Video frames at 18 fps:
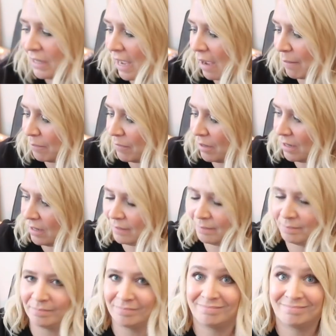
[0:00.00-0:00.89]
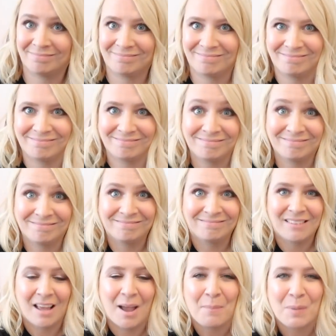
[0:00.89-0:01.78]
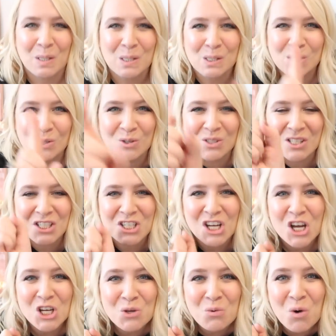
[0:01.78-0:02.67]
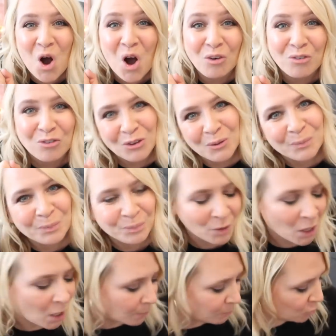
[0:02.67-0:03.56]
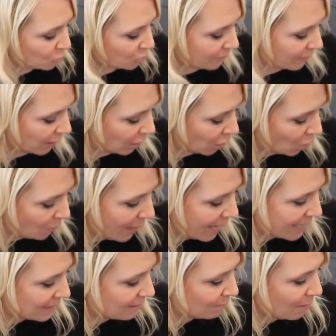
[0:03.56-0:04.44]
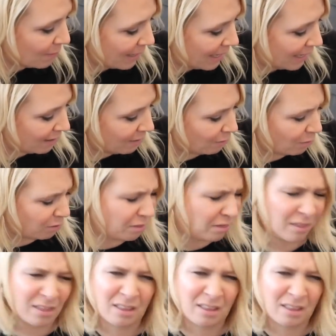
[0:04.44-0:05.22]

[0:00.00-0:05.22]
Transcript: on camera, but as soon as I turn you off, shoving a goo head in my mouth.